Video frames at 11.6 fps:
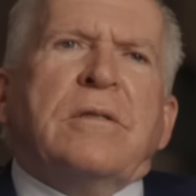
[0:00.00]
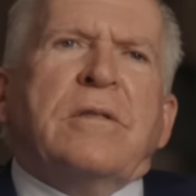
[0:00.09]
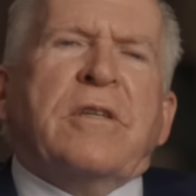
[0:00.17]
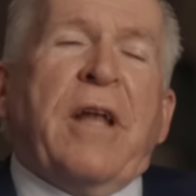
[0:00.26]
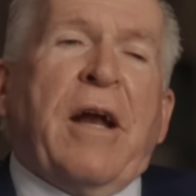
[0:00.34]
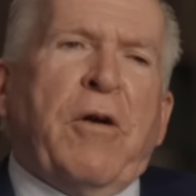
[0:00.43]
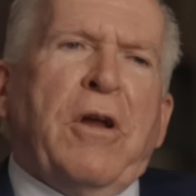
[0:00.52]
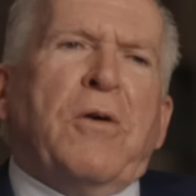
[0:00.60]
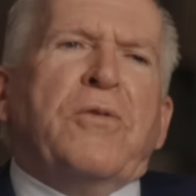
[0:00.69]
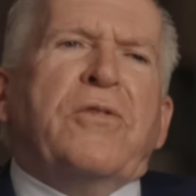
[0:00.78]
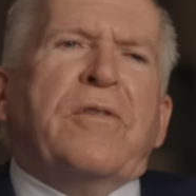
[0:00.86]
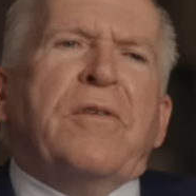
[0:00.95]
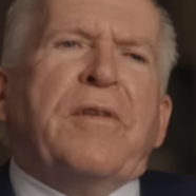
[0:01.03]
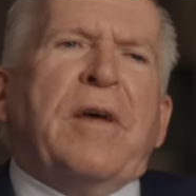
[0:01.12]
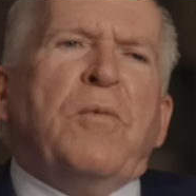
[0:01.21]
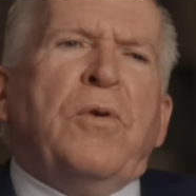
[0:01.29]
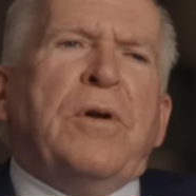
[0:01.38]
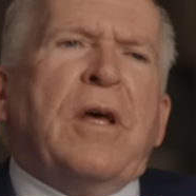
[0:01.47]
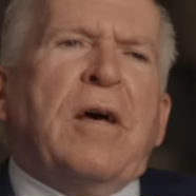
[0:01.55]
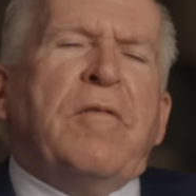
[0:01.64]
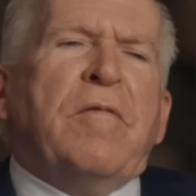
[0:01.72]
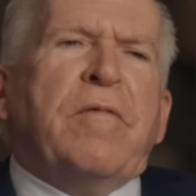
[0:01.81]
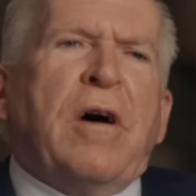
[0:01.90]
scenarios that would
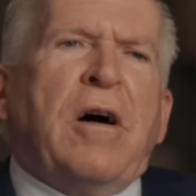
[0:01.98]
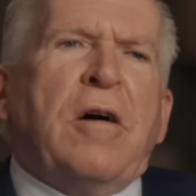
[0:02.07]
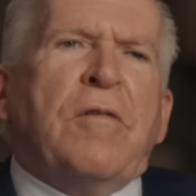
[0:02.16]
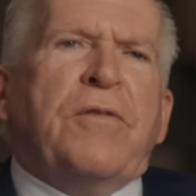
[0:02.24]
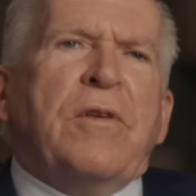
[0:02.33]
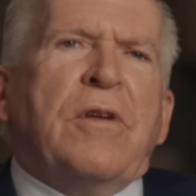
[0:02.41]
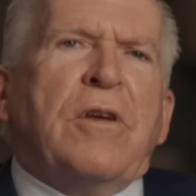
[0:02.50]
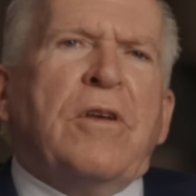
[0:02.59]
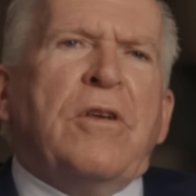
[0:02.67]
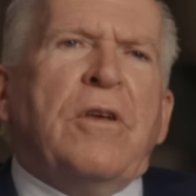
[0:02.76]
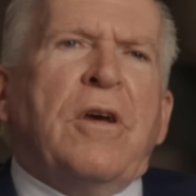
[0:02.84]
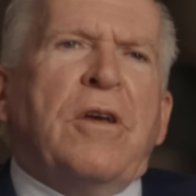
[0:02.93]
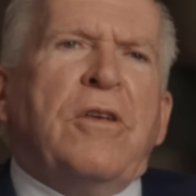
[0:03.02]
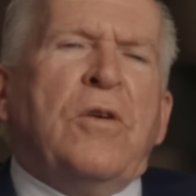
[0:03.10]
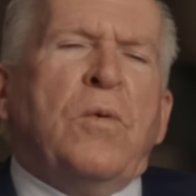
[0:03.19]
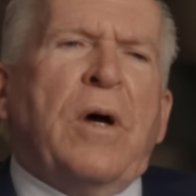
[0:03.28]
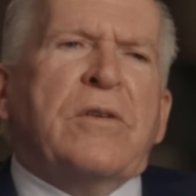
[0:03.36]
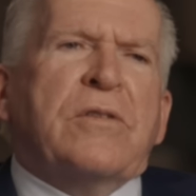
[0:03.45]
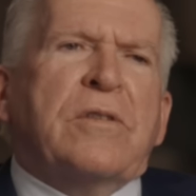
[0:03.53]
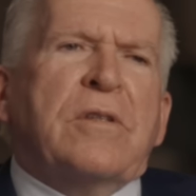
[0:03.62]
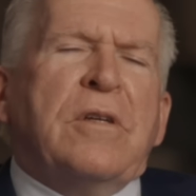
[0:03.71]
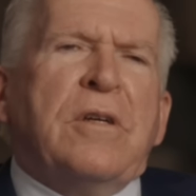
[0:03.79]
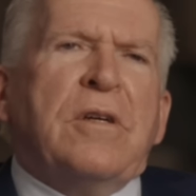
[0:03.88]
have involved a
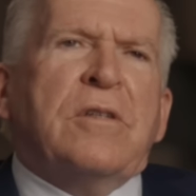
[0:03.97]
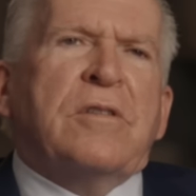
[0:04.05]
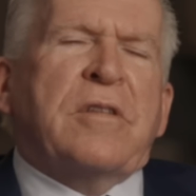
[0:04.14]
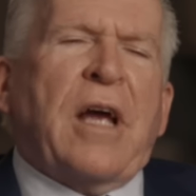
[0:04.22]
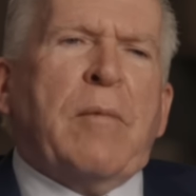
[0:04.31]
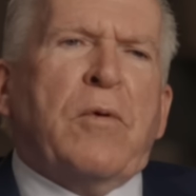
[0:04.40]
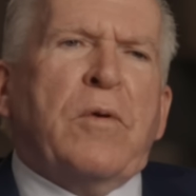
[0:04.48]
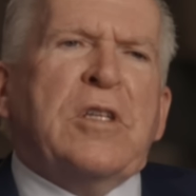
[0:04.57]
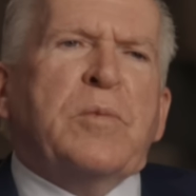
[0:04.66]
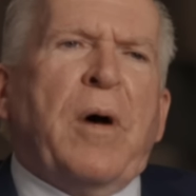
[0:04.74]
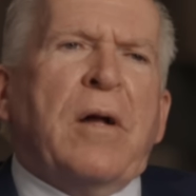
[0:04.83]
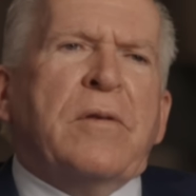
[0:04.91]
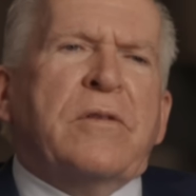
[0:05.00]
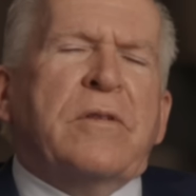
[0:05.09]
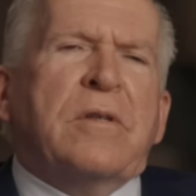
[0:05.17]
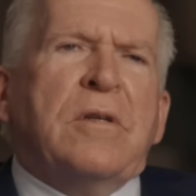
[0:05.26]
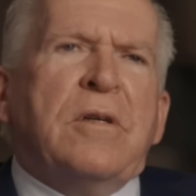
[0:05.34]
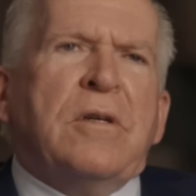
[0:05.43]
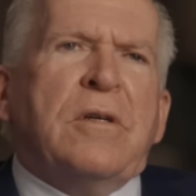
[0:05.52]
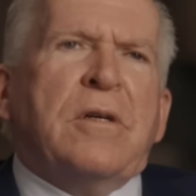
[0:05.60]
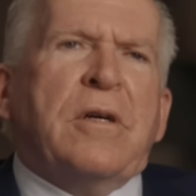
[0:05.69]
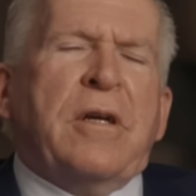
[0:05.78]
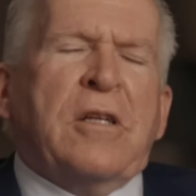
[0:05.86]
U.S. cyber response
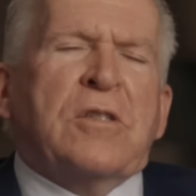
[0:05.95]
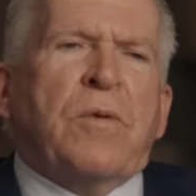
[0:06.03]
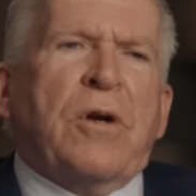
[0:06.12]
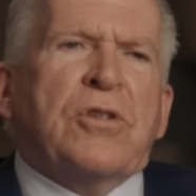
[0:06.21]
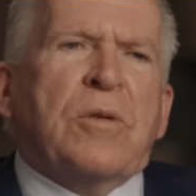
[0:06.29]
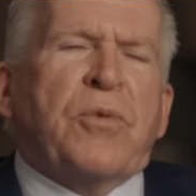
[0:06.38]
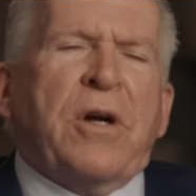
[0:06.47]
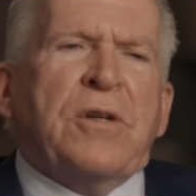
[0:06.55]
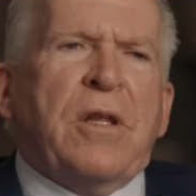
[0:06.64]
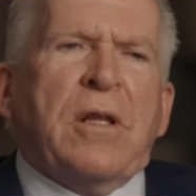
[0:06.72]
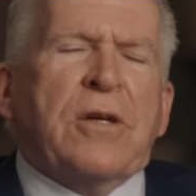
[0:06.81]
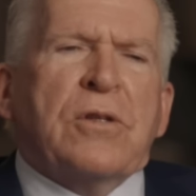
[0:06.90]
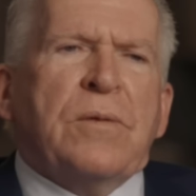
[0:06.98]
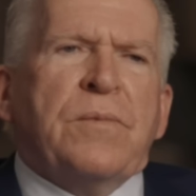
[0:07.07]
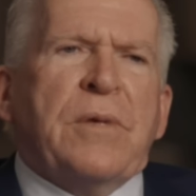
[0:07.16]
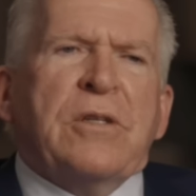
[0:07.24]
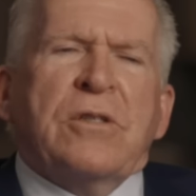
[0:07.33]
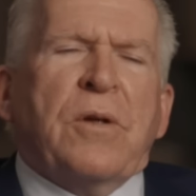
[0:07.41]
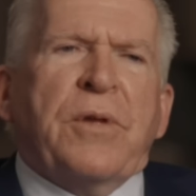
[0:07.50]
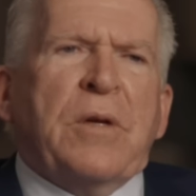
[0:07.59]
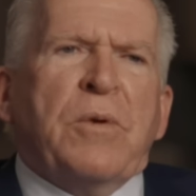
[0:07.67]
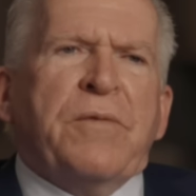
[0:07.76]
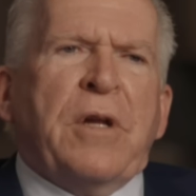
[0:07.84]
against Russia prior to the election. I just don't
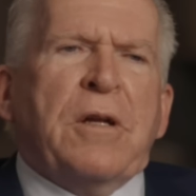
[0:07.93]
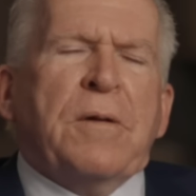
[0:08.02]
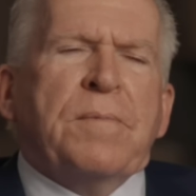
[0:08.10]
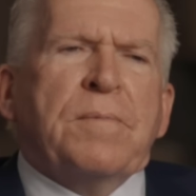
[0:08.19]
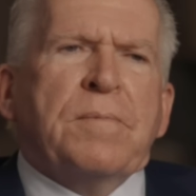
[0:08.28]
think he would have done it.